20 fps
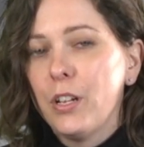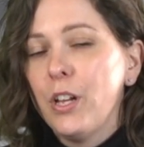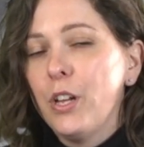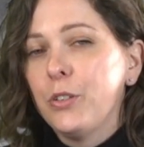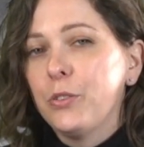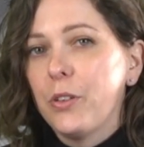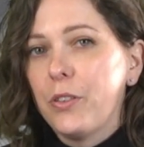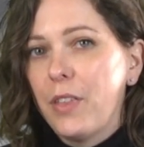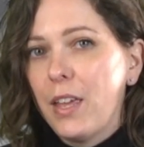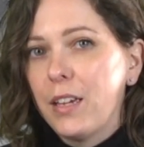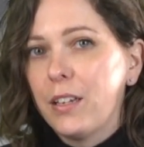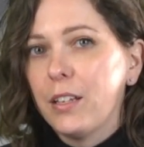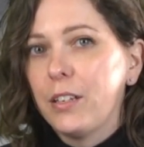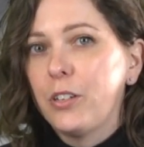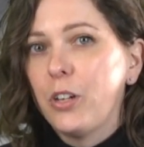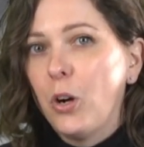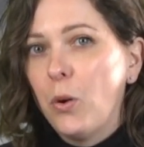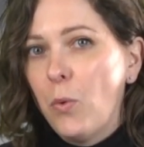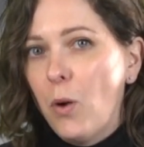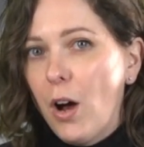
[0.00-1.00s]
so that they could
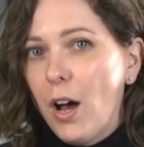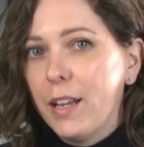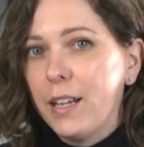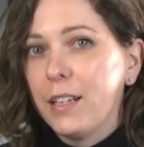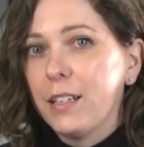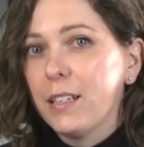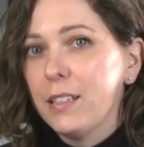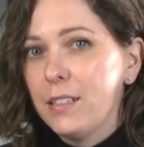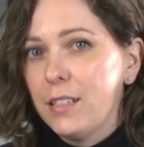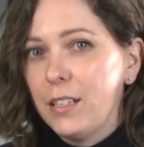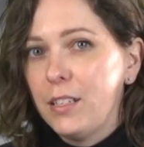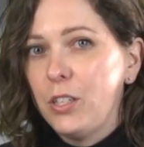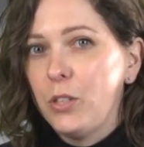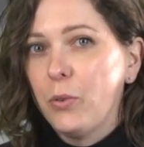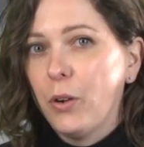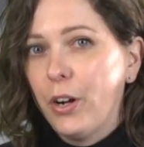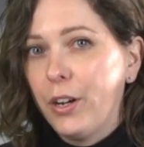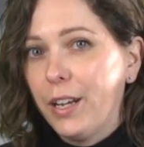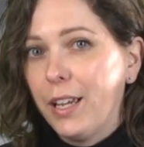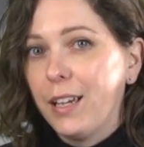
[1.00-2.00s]
go on and continue
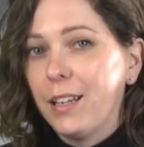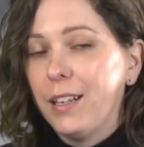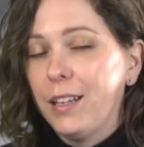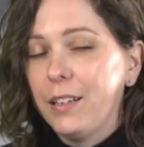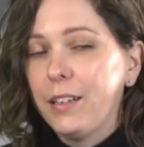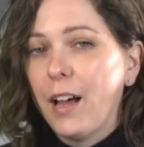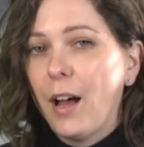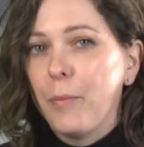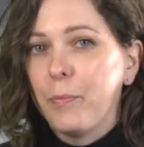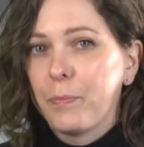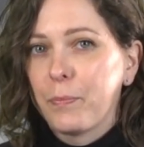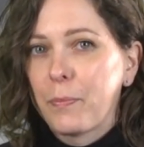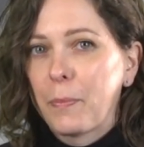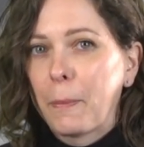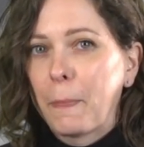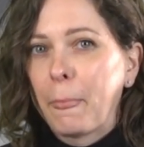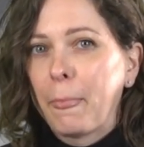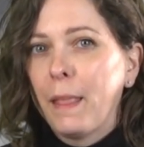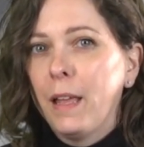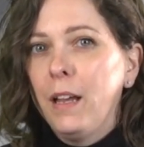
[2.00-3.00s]
earning an income.
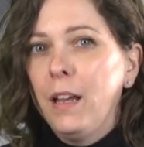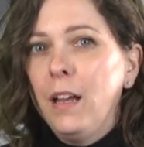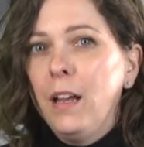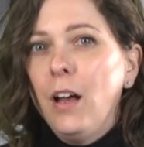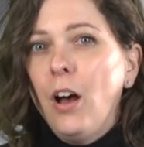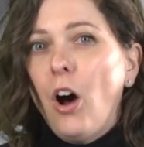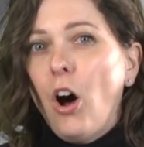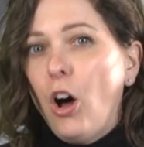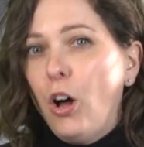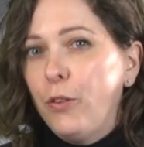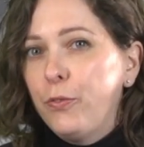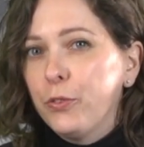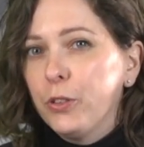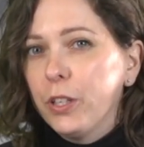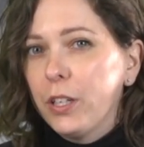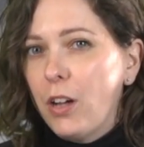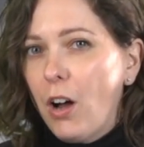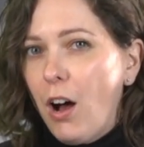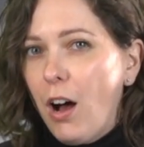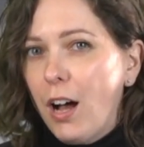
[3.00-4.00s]
All for a
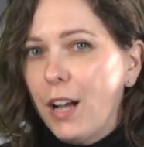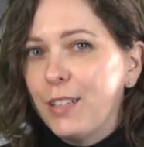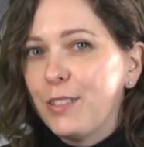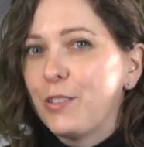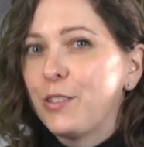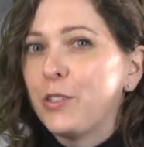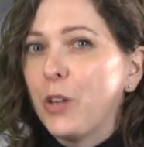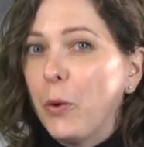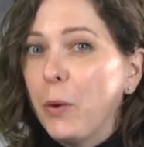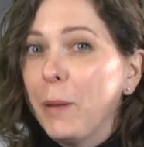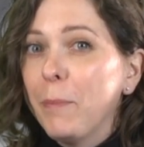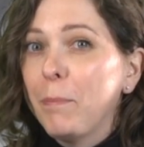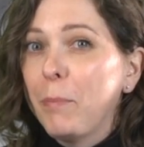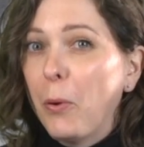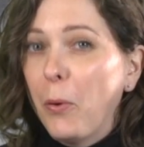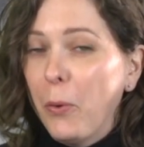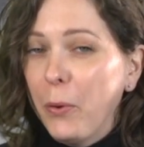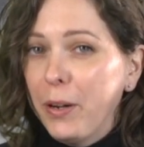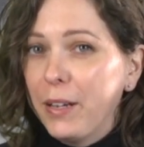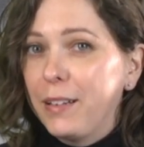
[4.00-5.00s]
cause so
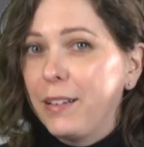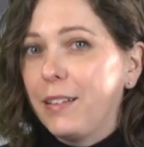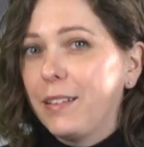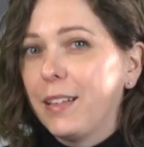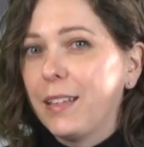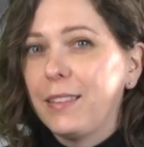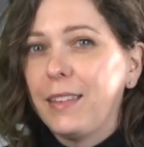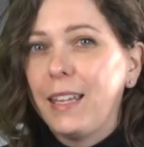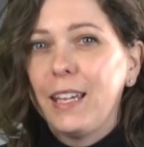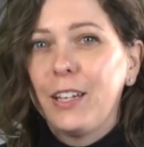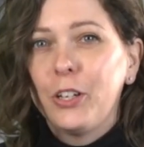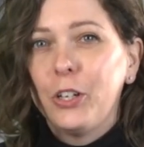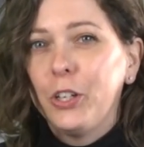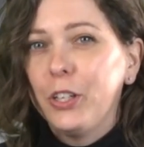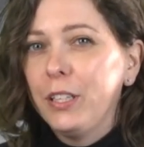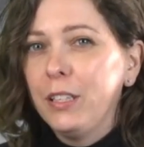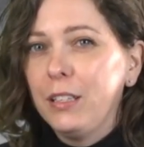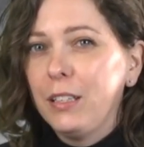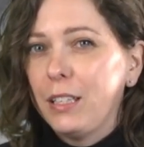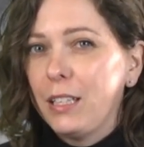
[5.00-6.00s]
important that they
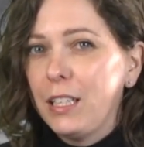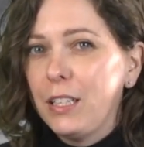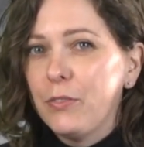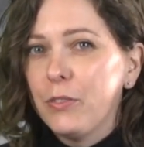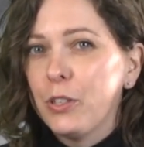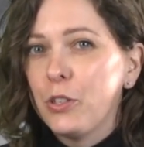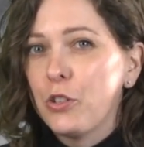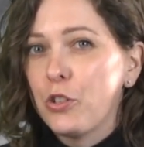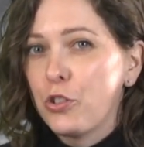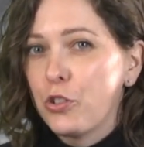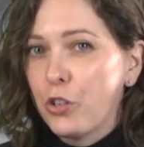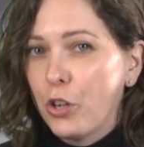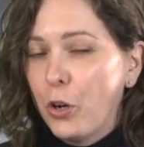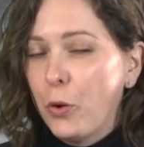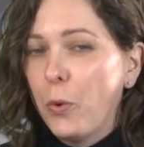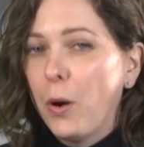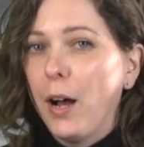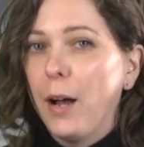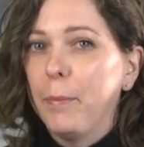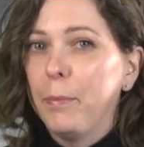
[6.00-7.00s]
couldn't even
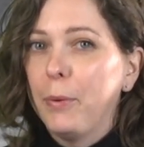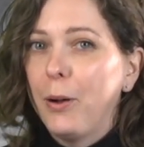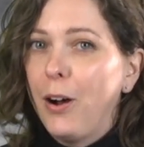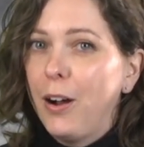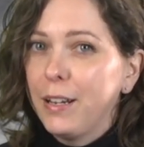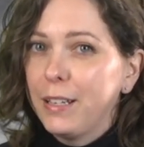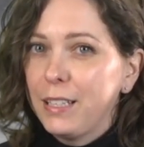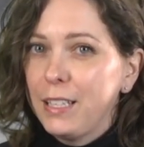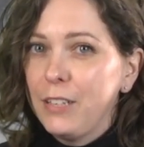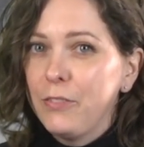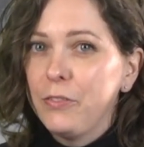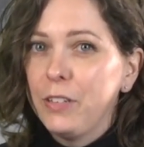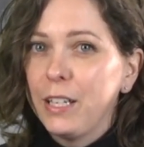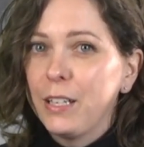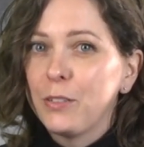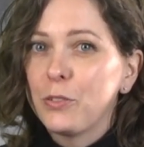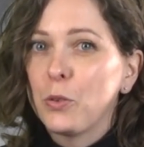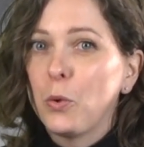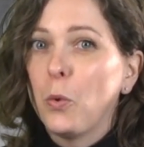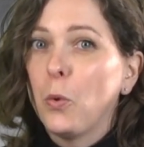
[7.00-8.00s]
show up on
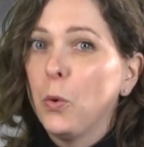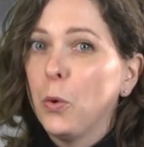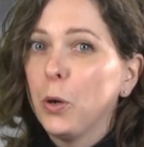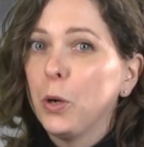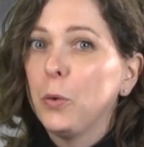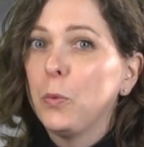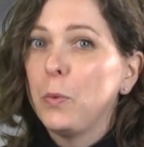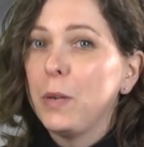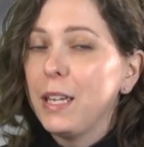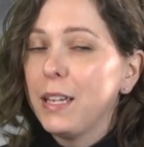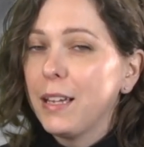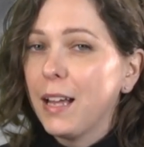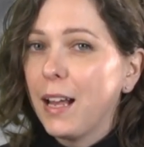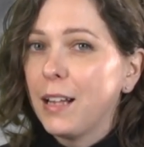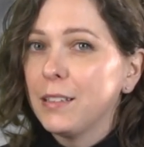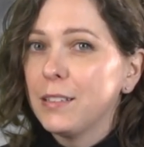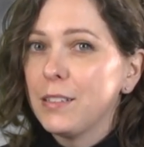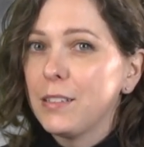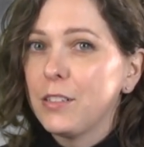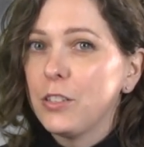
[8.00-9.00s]
evenings or
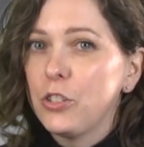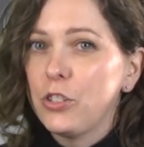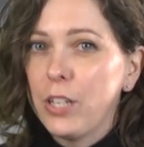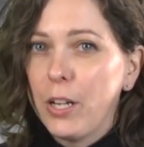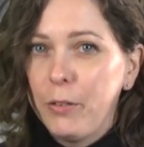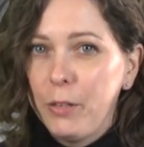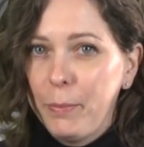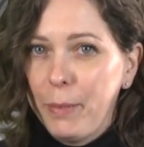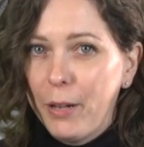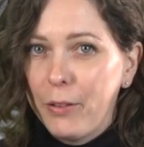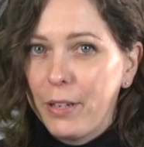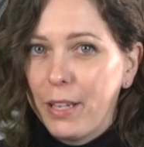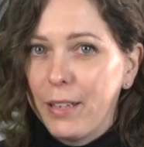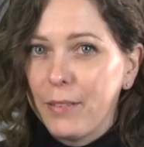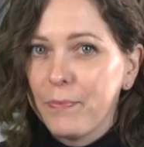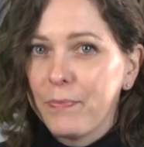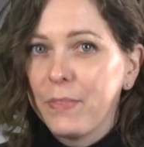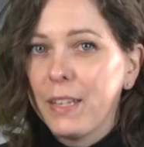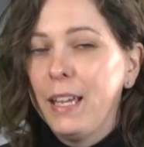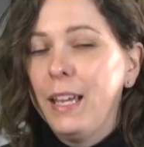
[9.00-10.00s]
weekends to shout about it,
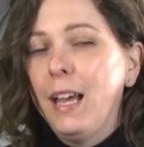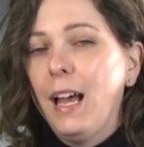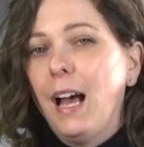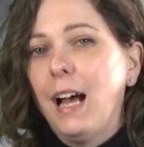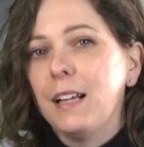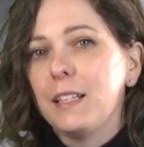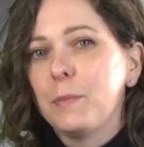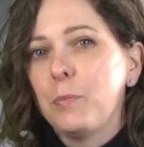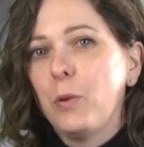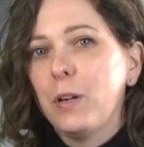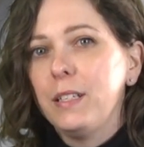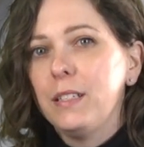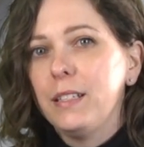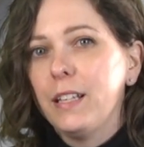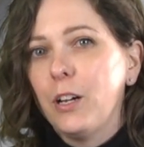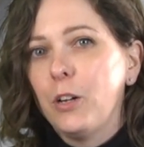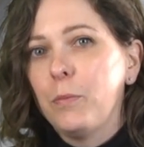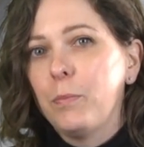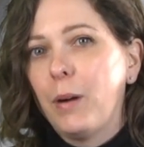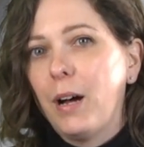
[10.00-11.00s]
as pointed
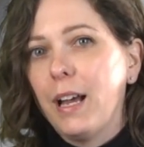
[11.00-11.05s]
out by